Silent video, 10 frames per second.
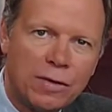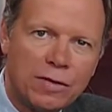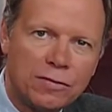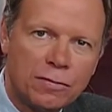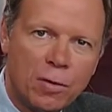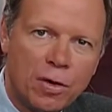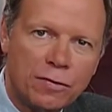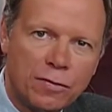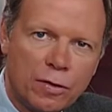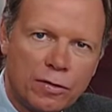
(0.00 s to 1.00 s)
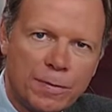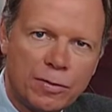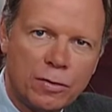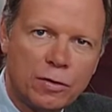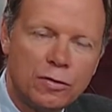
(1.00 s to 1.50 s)
that's small at first but
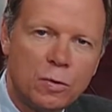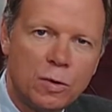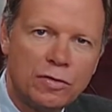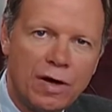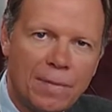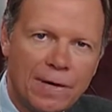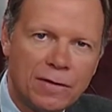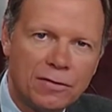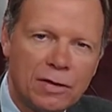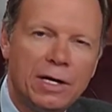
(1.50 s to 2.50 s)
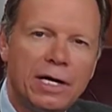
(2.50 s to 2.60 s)
grows to world dominance.